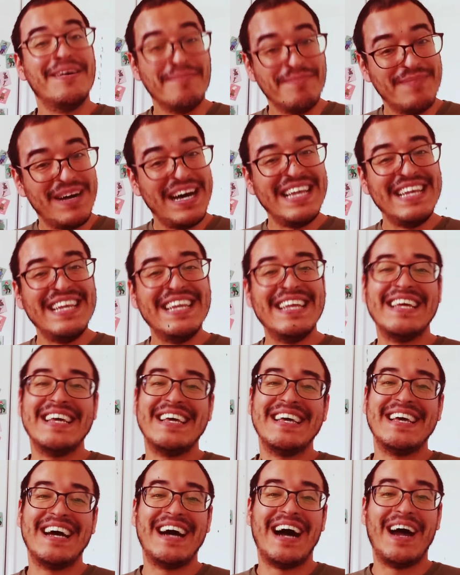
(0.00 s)

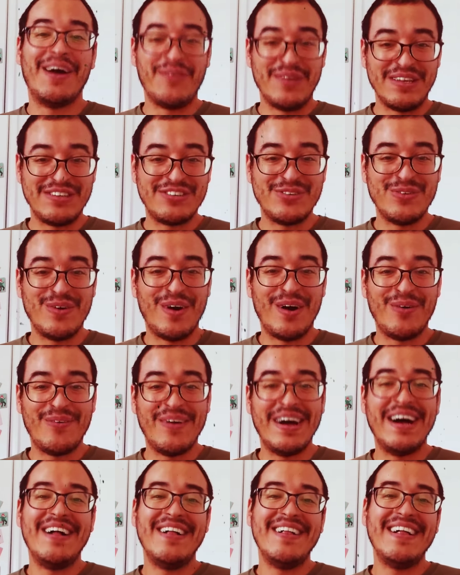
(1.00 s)
but I wish you all
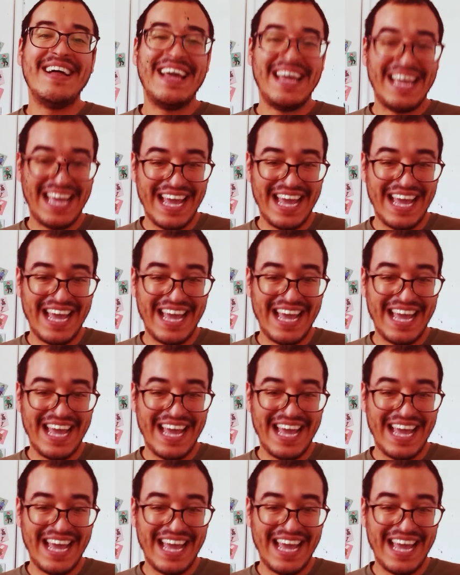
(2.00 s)
well.